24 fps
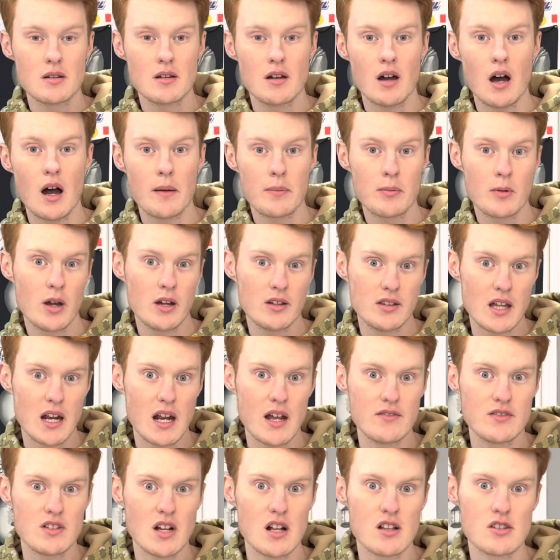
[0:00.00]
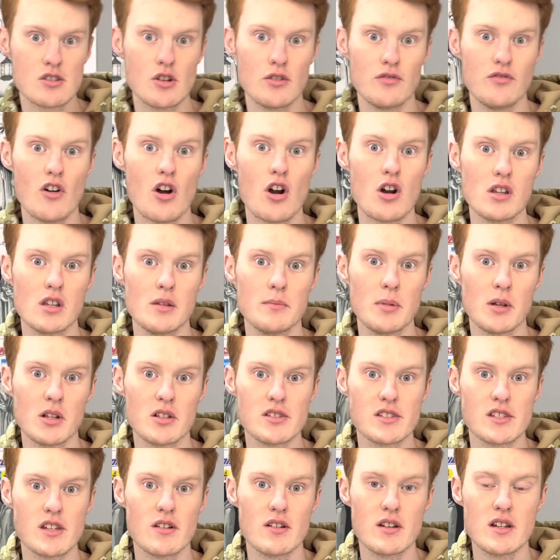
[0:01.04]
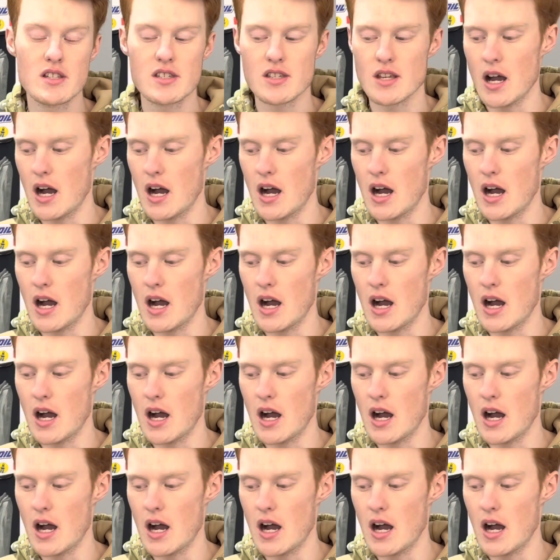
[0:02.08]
upgrade that I've done so far in the build series,